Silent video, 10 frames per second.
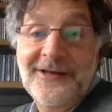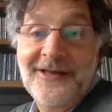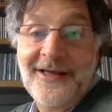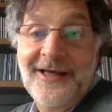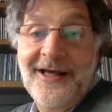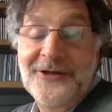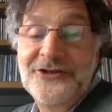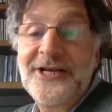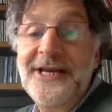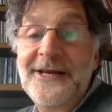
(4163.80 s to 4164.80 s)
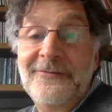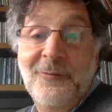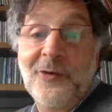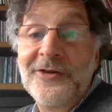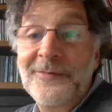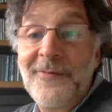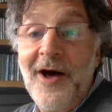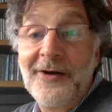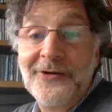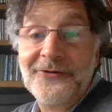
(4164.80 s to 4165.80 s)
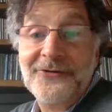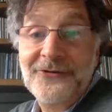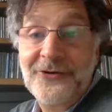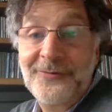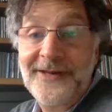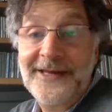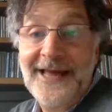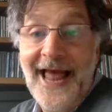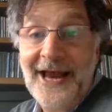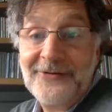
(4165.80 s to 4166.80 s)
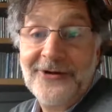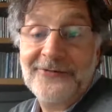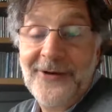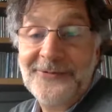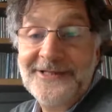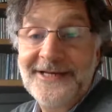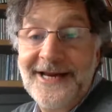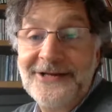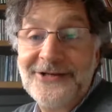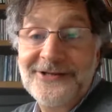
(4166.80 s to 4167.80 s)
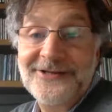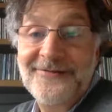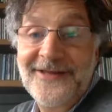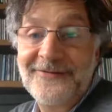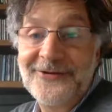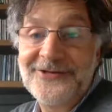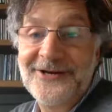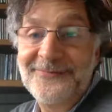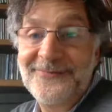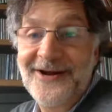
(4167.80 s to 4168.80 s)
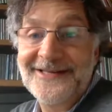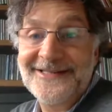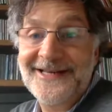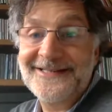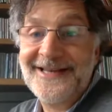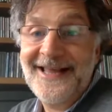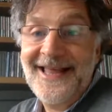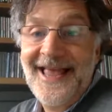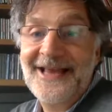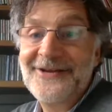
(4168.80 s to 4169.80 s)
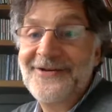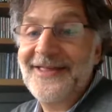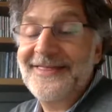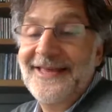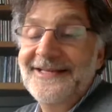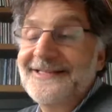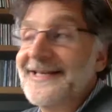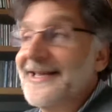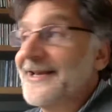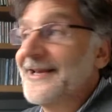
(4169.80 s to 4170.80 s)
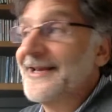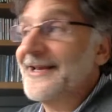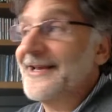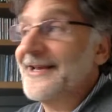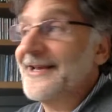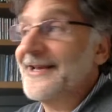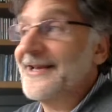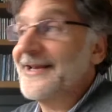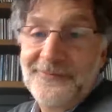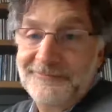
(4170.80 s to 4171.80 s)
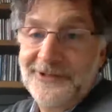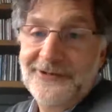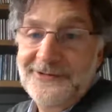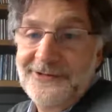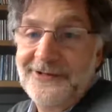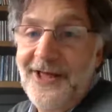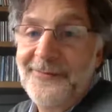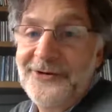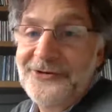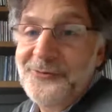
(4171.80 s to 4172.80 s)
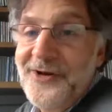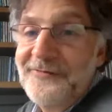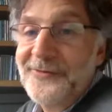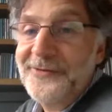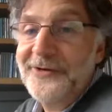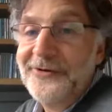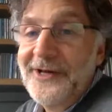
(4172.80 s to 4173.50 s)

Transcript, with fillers: um, achieve were the models to be accurate representations of the evolutionary process? and you get things that are way down, you know, kilometers away from you.